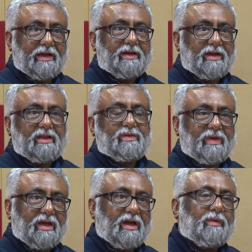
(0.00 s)
entities
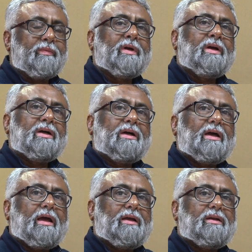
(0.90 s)
we have.
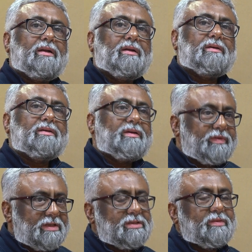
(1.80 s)
And the
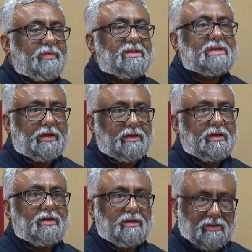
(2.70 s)
first we
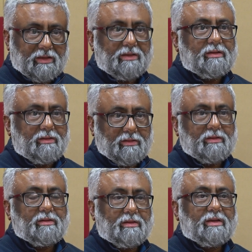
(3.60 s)
started
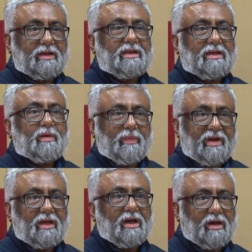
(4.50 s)
the digital
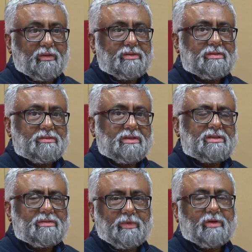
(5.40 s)
media house
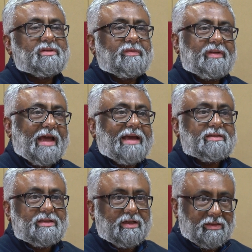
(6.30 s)
just because of an
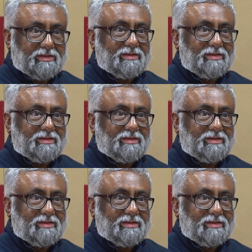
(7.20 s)
accident.